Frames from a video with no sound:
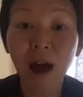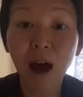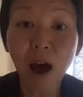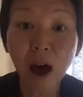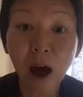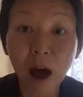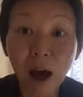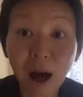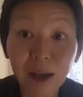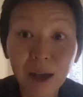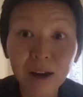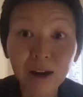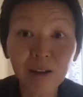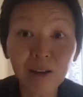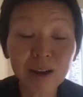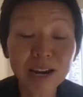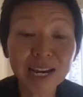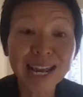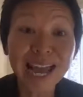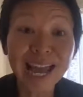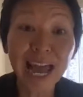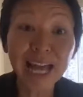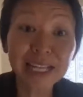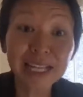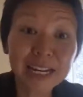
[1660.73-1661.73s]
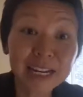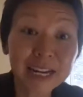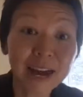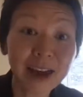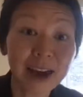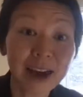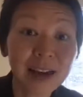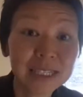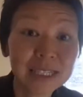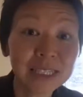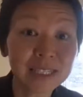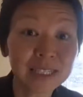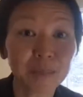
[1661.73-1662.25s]
honoring, and
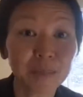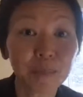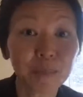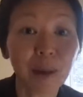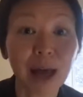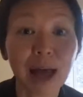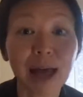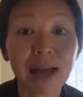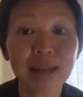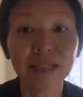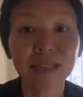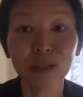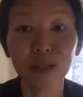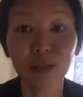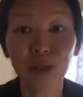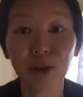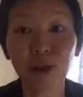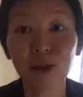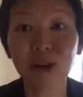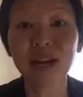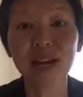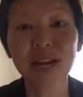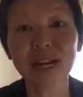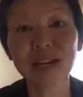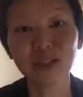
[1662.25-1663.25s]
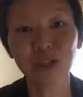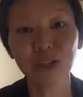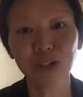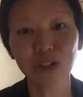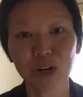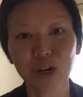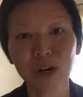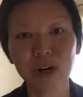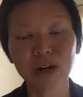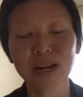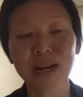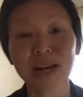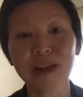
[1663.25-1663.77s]
customized learning
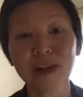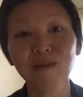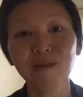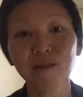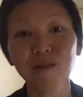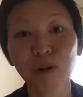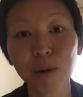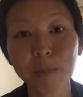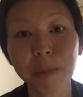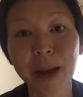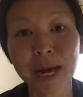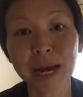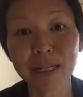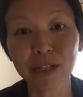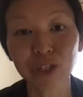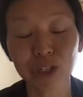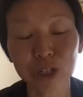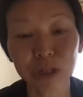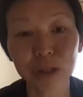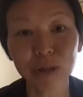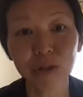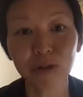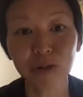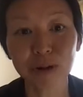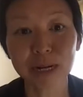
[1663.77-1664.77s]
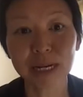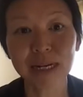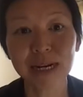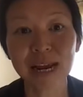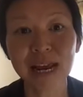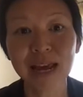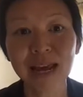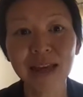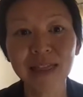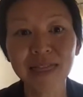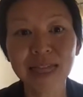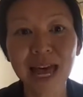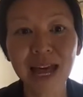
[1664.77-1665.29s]
journey for my children
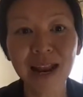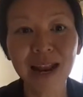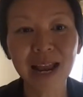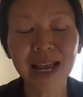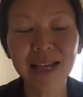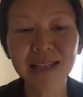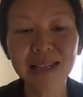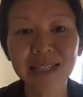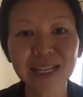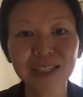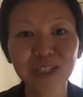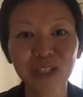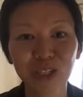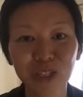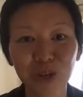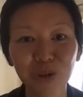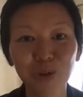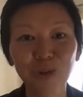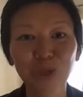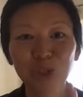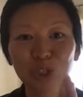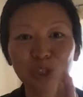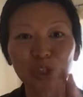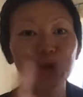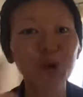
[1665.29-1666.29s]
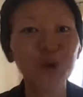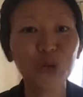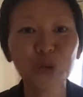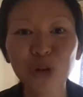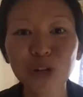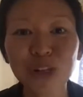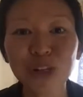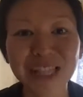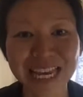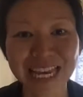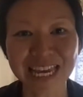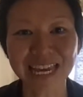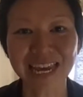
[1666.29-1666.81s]
that isn't so
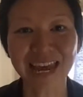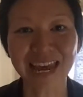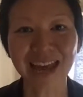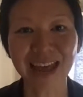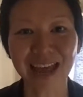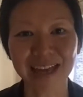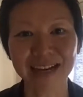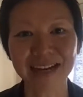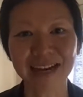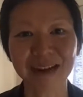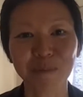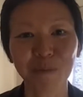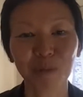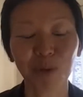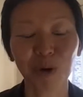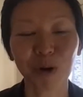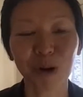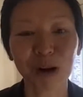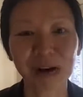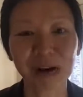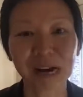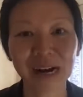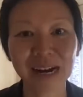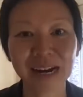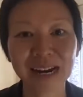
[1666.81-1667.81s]
schooly anymore.